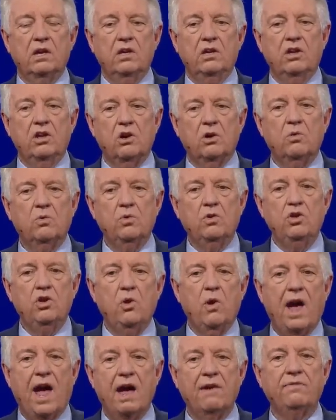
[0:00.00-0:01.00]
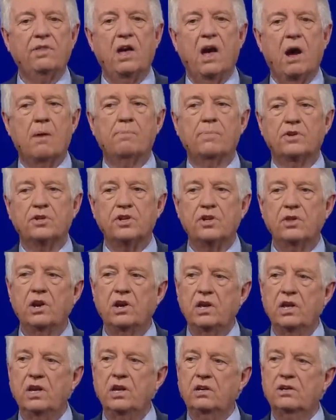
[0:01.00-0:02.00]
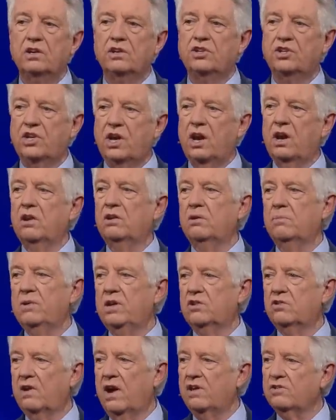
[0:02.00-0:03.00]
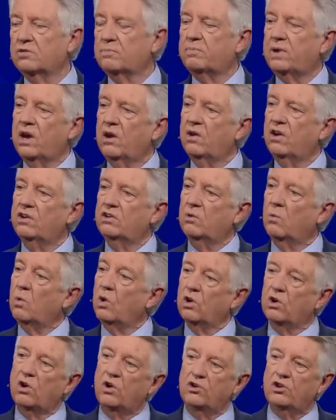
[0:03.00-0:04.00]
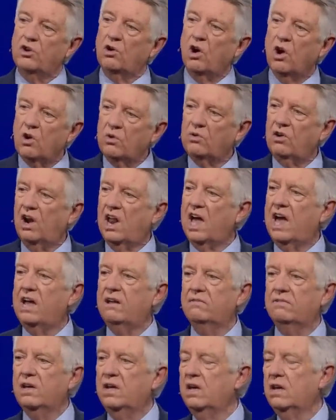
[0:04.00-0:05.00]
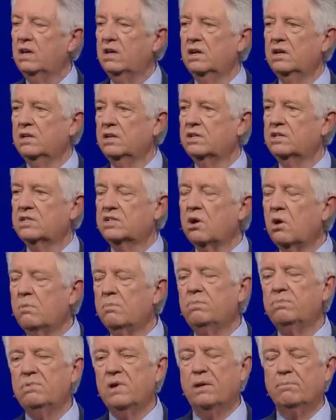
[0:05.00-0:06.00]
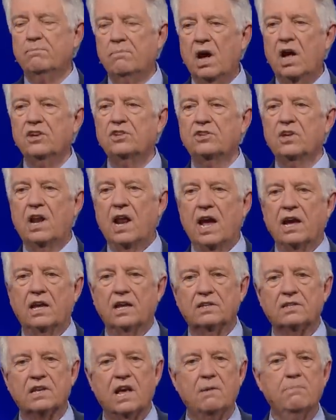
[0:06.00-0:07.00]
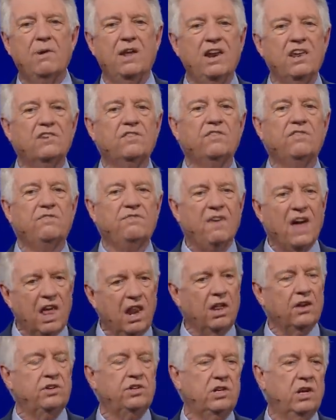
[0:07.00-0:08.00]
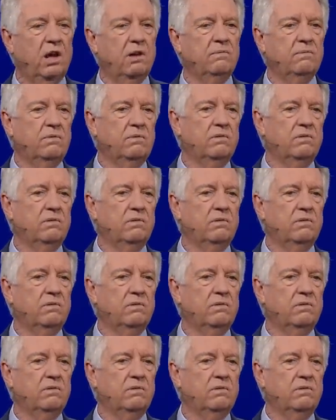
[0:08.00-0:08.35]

you know, you have the opportunity to share, to be transparent, to work on your own life. So much that I could say, but it's fellowship.